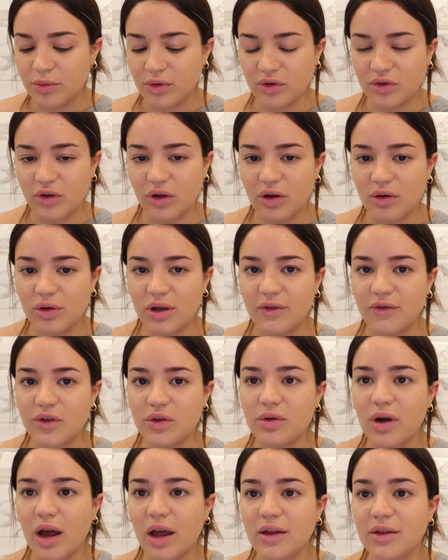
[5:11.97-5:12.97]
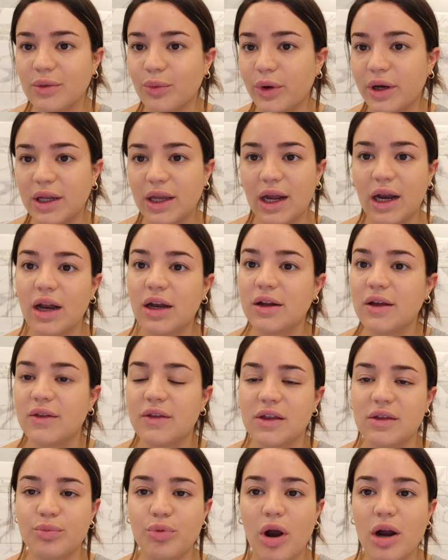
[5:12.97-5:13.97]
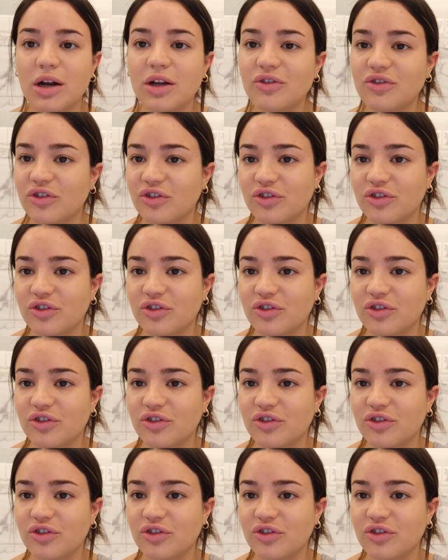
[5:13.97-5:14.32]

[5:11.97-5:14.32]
So if you guys want to get any of these products,